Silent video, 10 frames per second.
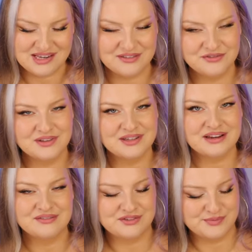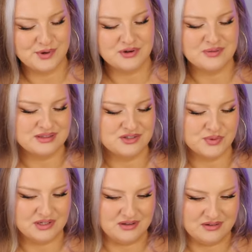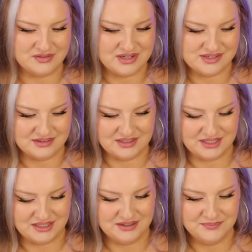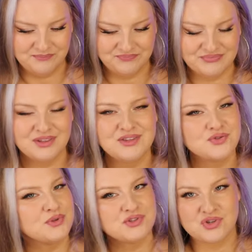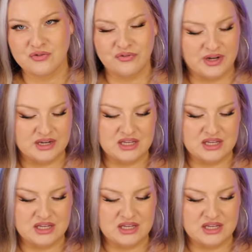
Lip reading: I feel like I've spoken about this one a lot recently. This one's so fun and